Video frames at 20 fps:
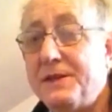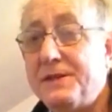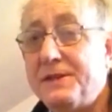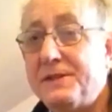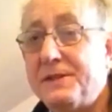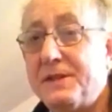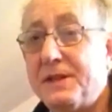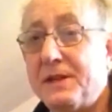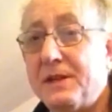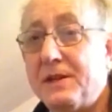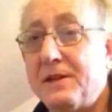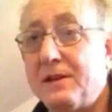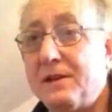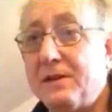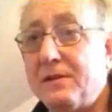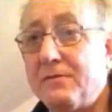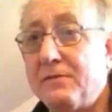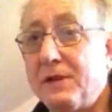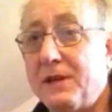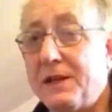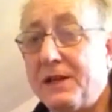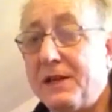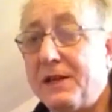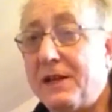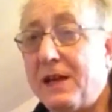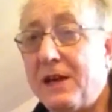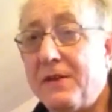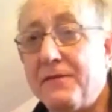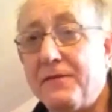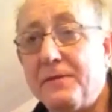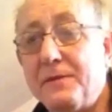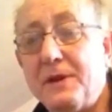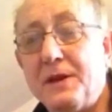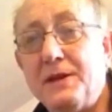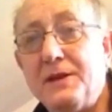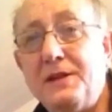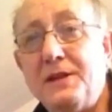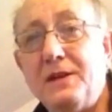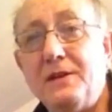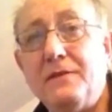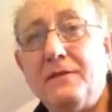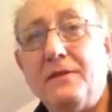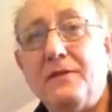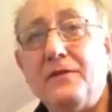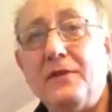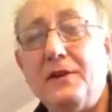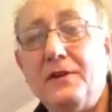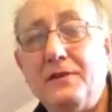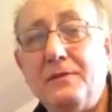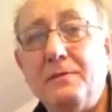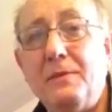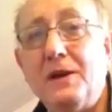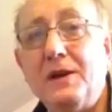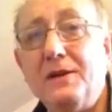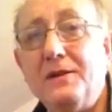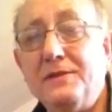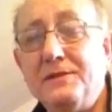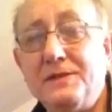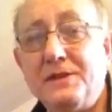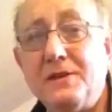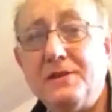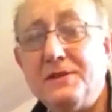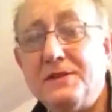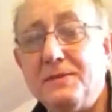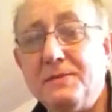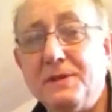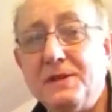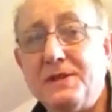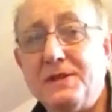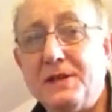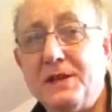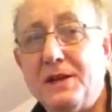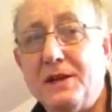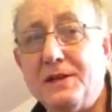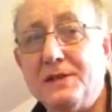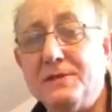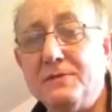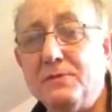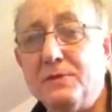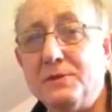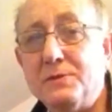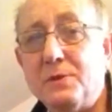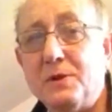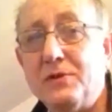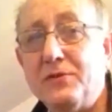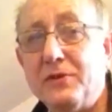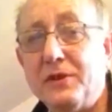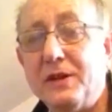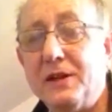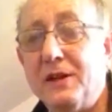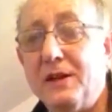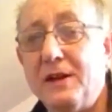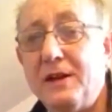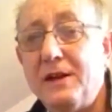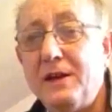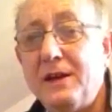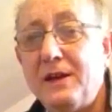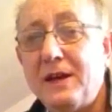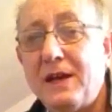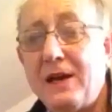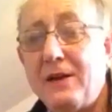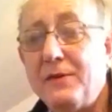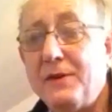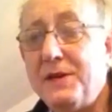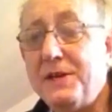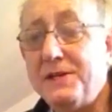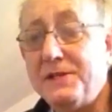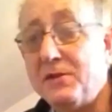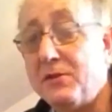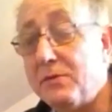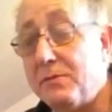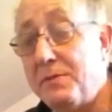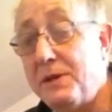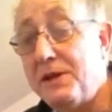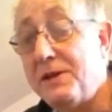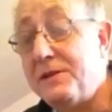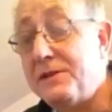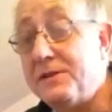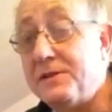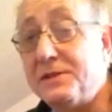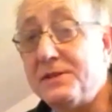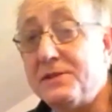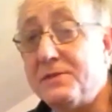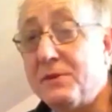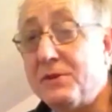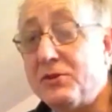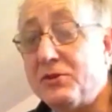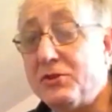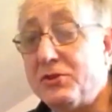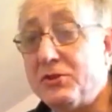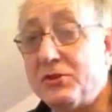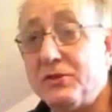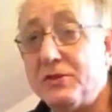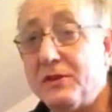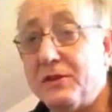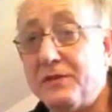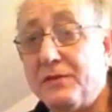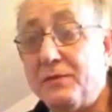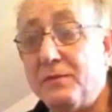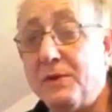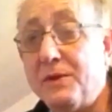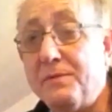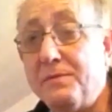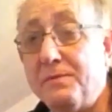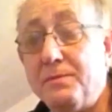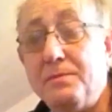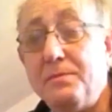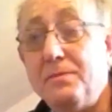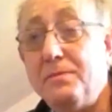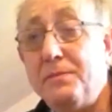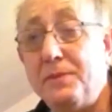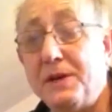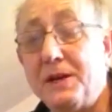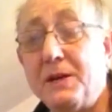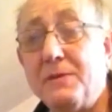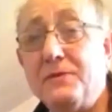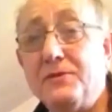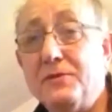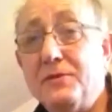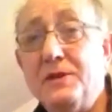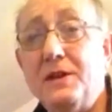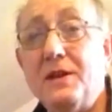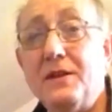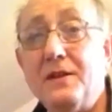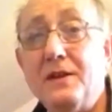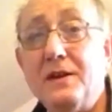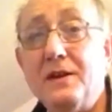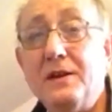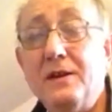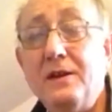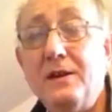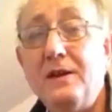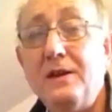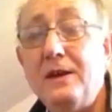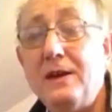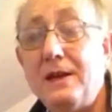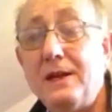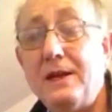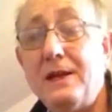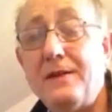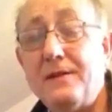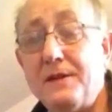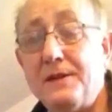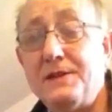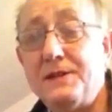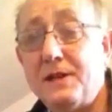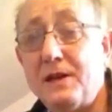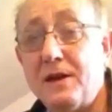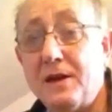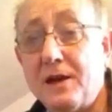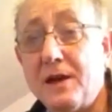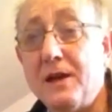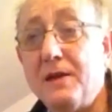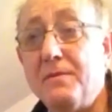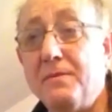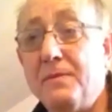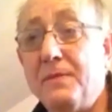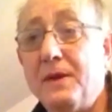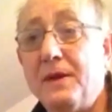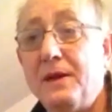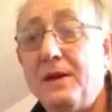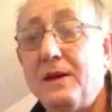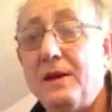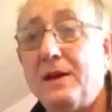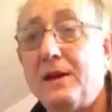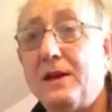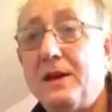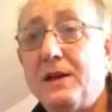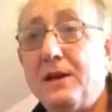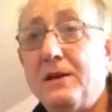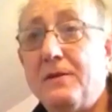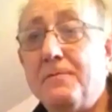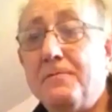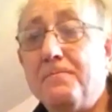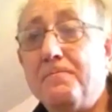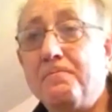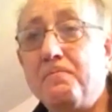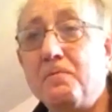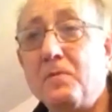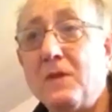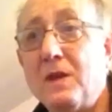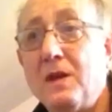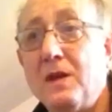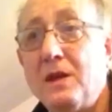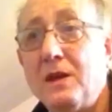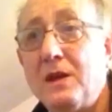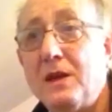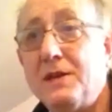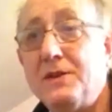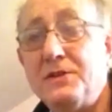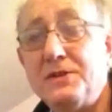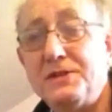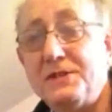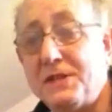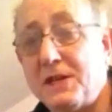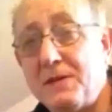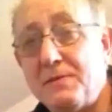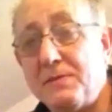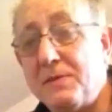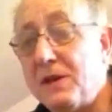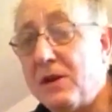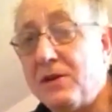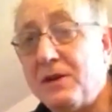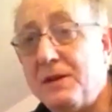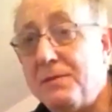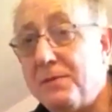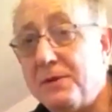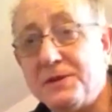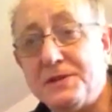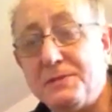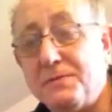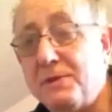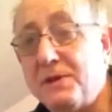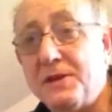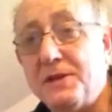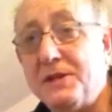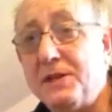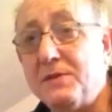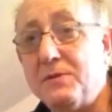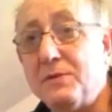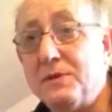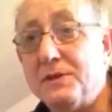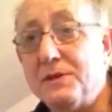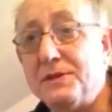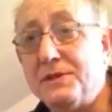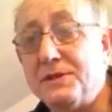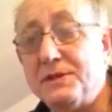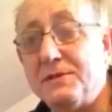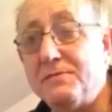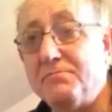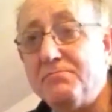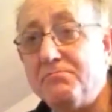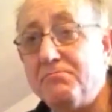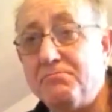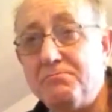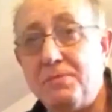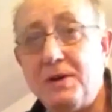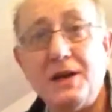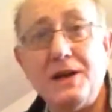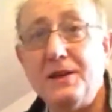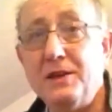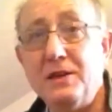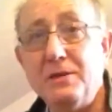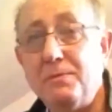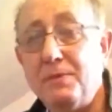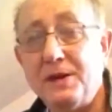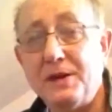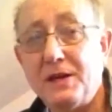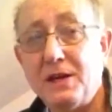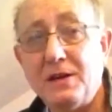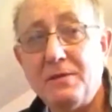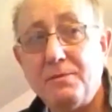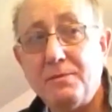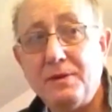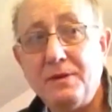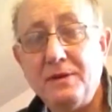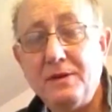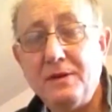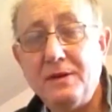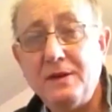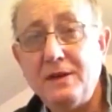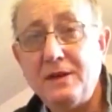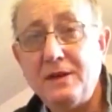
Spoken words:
is really came from an idea of a friend of mine who's got some guitars and was wondering how easy it would be to switch from one pickup to another. And at the time, it just seemed the only possibility was buy a new pickup,